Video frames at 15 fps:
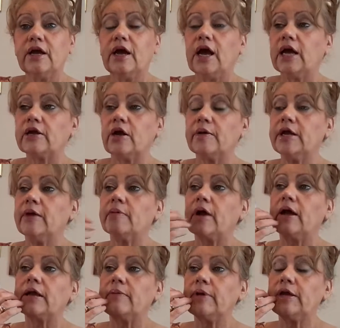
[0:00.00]
I got
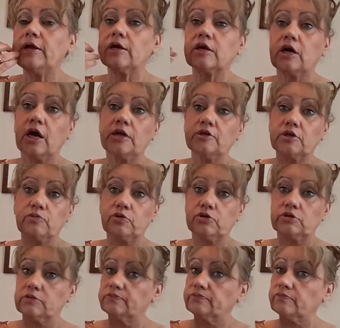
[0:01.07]
my hair cut into the wood
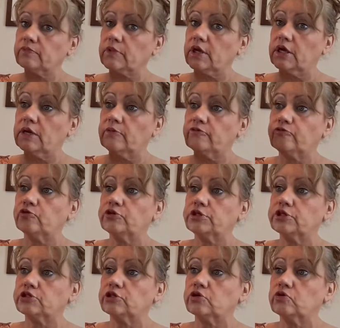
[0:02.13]
about 4
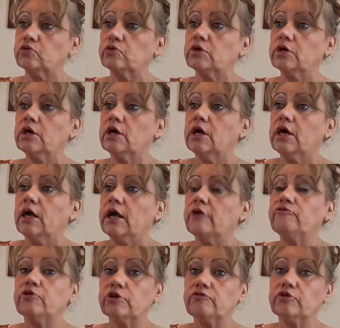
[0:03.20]
years ago, and
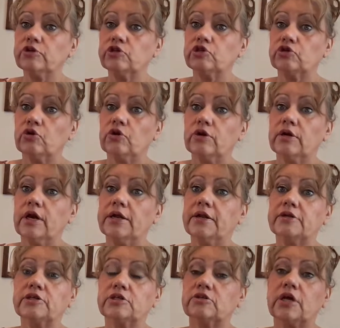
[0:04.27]
really, really short, and I
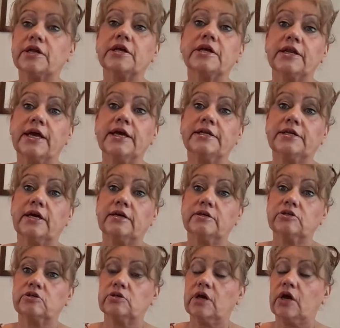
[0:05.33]
regretted it.
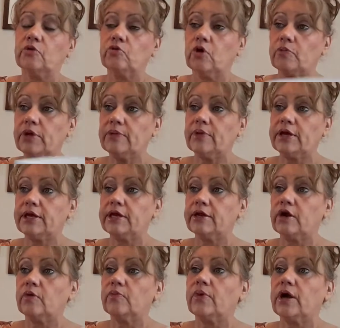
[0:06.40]
So I know I wear my hair
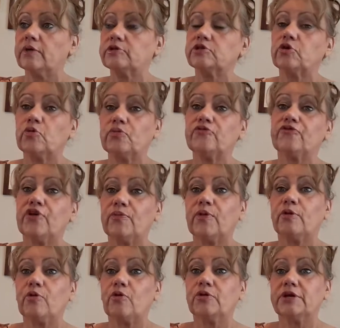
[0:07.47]
up, but I still prefer my
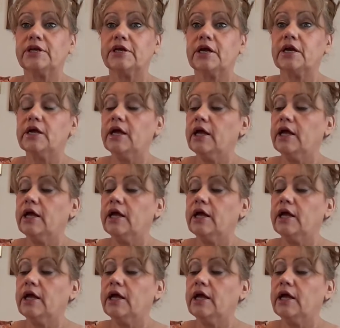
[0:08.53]
long hair.